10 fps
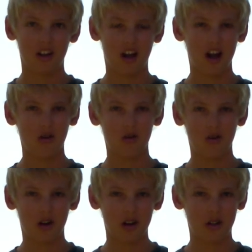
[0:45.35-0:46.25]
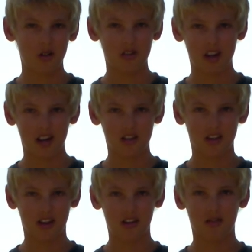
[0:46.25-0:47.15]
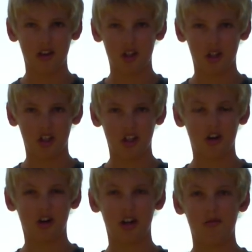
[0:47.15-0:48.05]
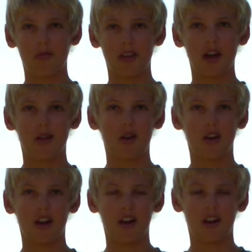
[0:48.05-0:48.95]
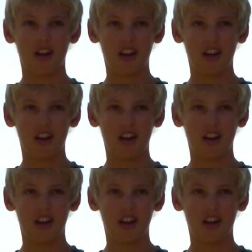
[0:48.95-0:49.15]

I was very enthusiastic, and eventually it all came together, and